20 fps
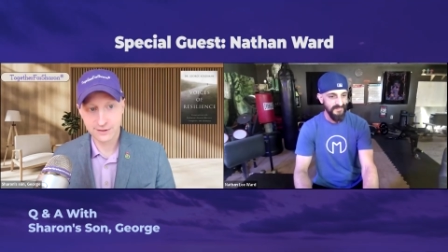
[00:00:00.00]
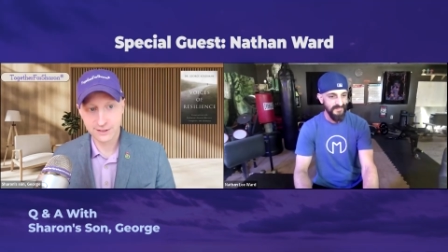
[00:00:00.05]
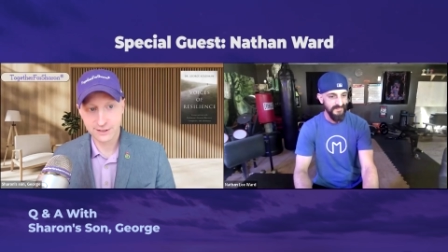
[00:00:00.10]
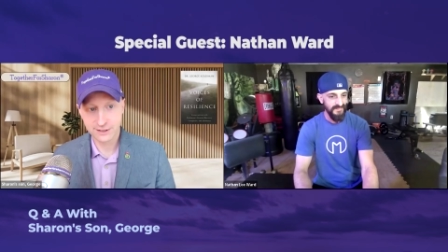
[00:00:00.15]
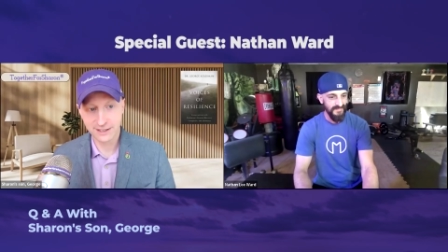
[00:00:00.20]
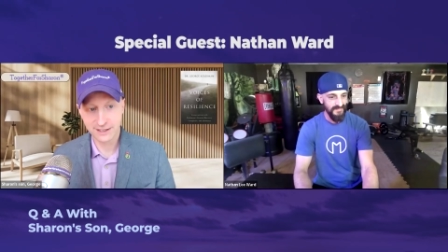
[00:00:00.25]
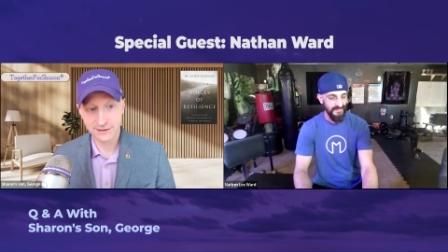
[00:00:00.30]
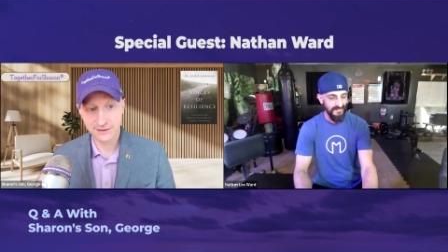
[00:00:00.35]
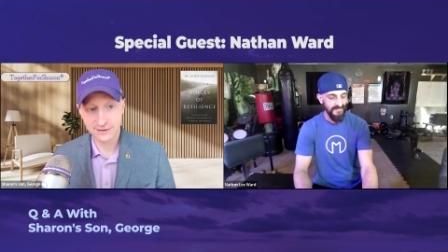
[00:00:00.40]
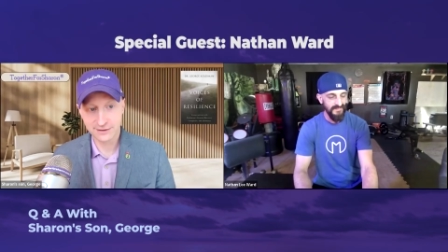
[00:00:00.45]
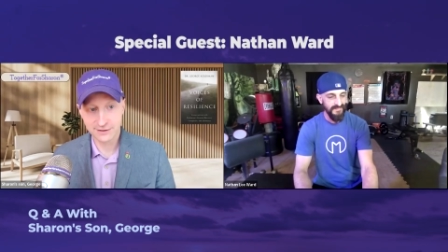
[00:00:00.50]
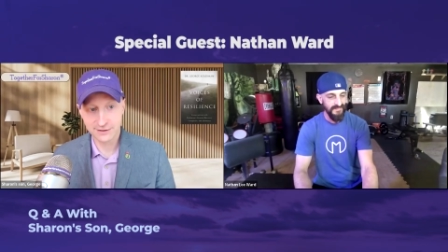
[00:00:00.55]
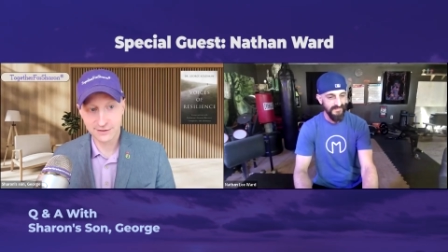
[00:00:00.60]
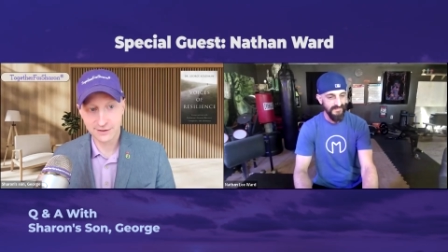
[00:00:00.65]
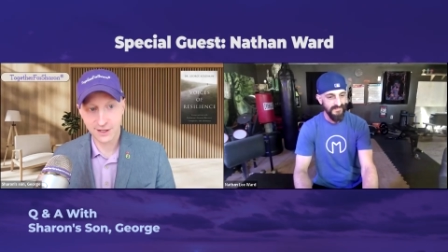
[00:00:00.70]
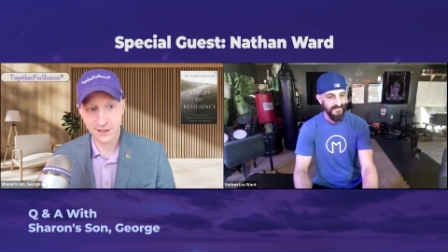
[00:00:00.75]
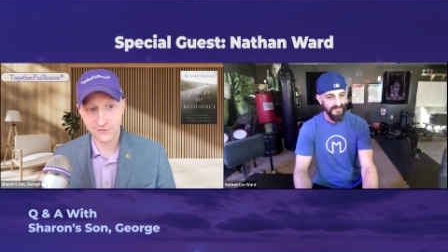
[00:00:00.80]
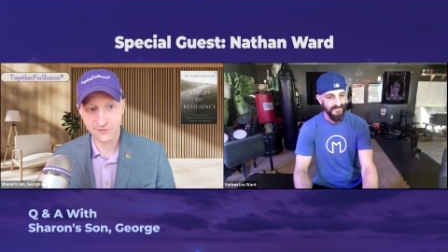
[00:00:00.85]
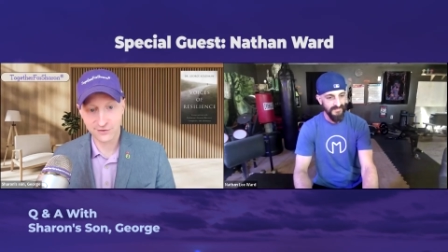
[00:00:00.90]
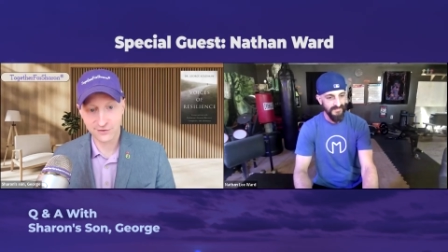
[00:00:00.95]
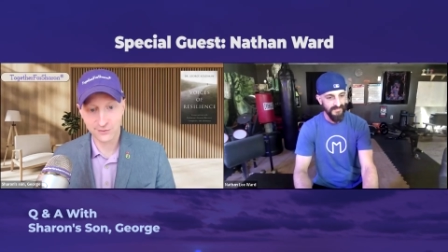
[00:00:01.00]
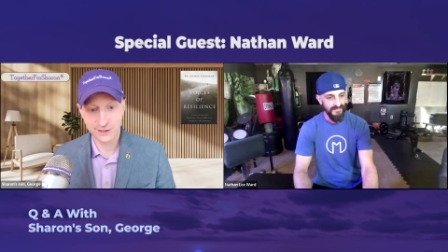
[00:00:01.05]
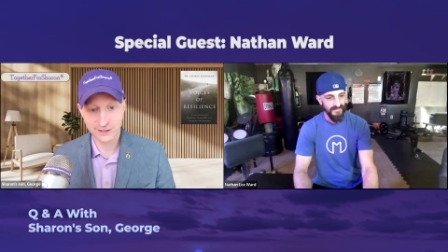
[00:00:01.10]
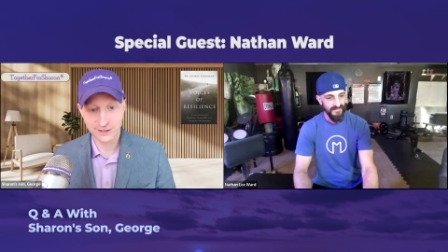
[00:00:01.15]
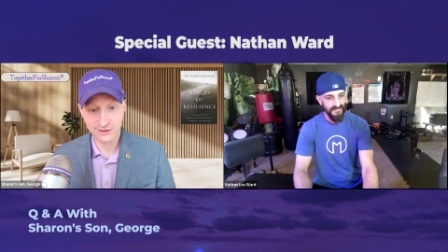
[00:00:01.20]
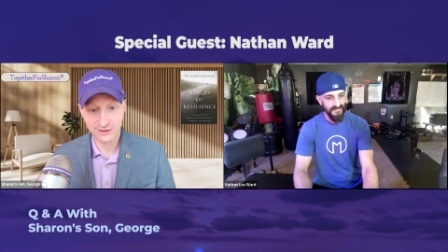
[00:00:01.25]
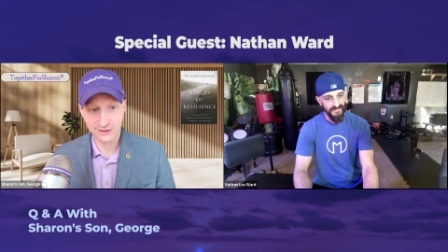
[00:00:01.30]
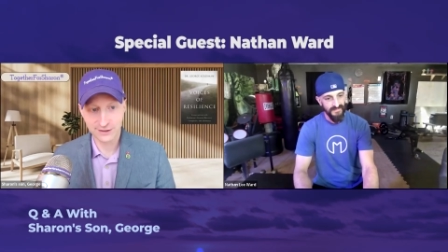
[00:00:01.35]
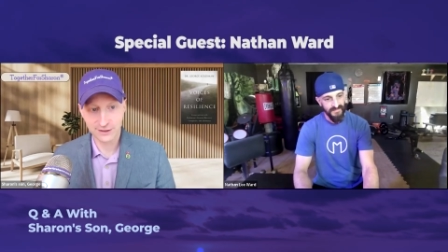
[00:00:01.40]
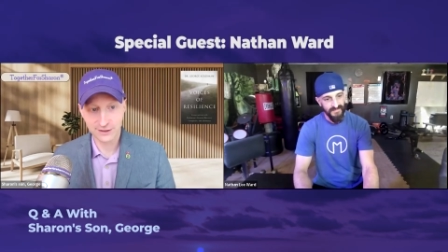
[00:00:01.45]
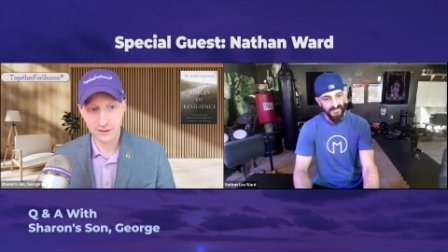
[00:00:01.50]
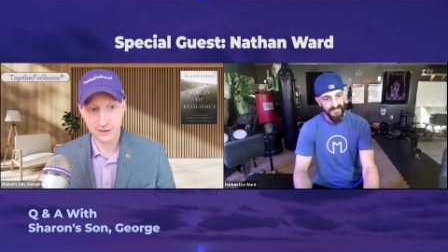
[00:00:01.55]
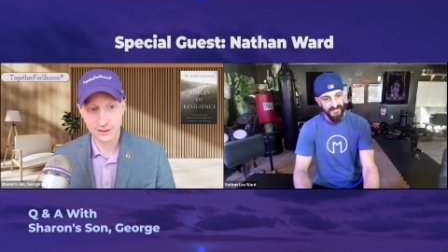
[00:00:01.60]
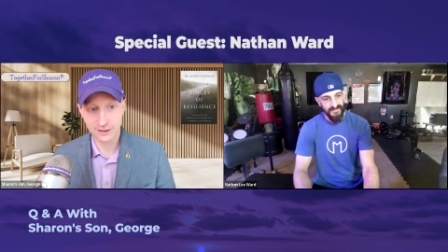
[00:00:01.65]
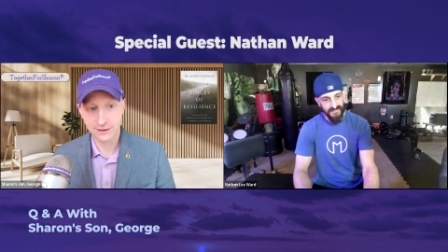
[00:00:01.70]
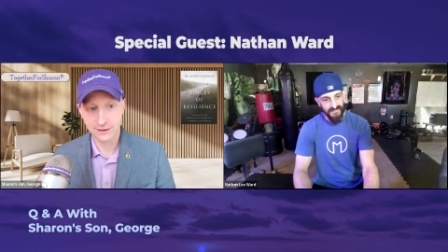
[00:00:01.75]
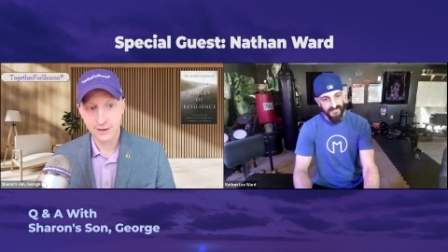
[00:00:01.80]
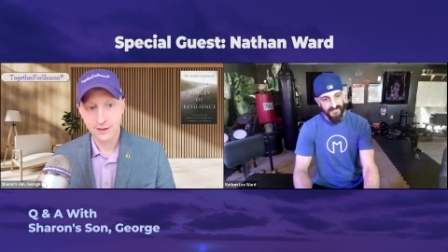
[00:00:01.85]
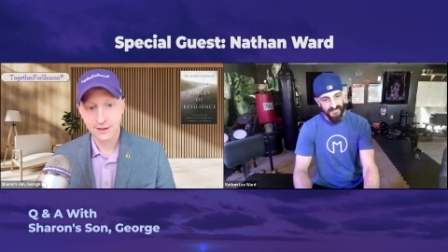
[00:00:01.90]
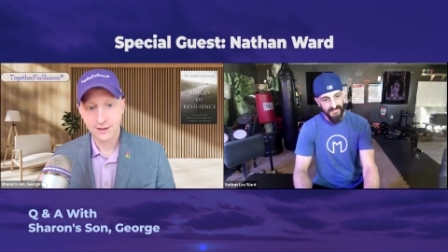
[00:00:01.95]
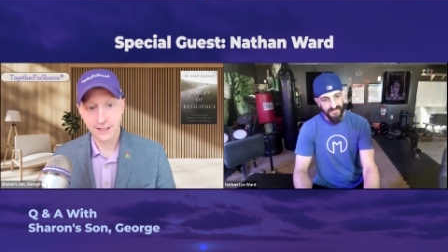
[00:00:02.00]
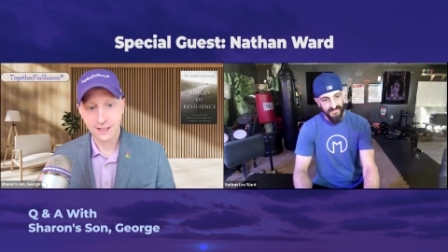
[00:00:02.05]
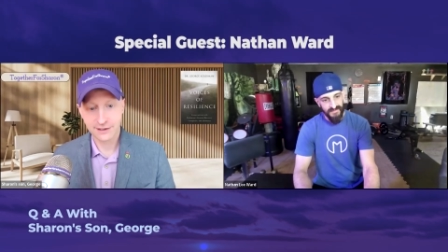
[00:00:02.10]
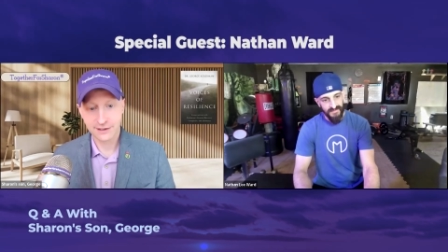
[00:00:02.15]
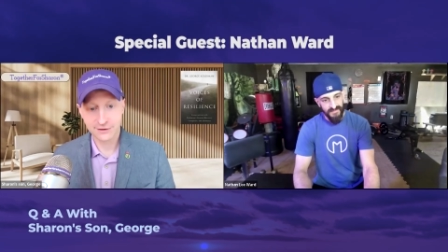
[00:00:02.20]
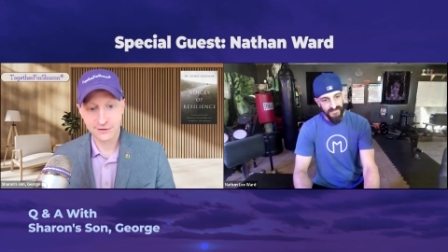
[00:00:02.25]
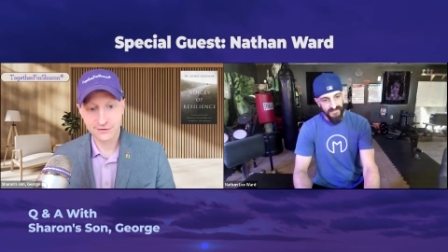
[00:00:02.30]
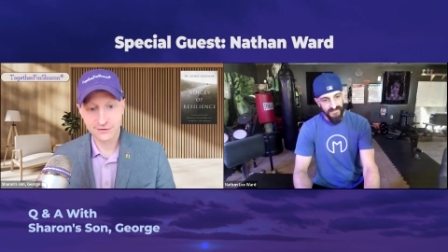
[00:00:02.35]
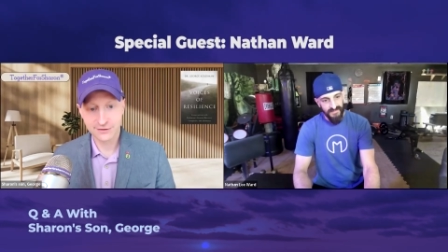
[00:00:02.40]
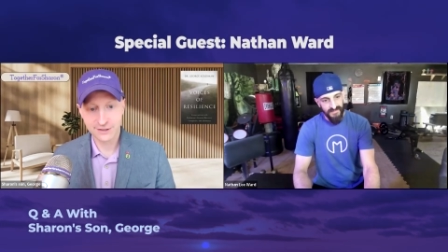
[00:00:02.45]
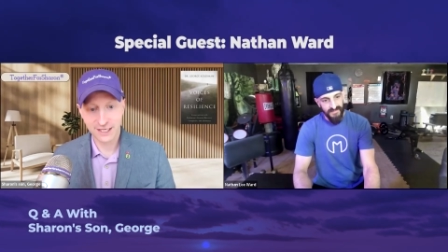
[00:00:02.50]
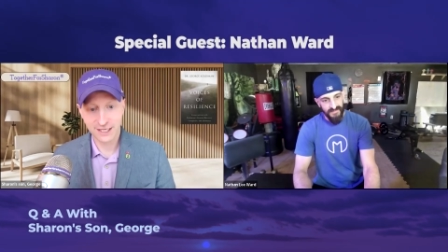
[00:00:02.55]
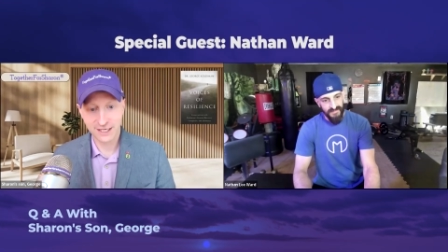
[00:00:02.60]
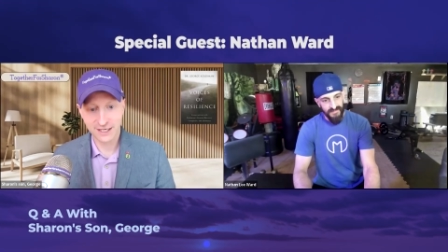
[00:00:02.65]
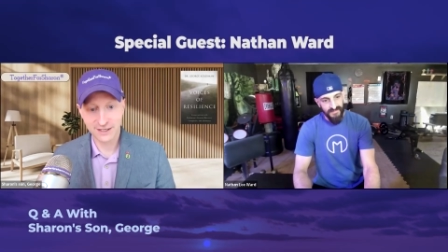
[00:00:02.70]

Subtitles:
It's tougher when you're little, and like you said,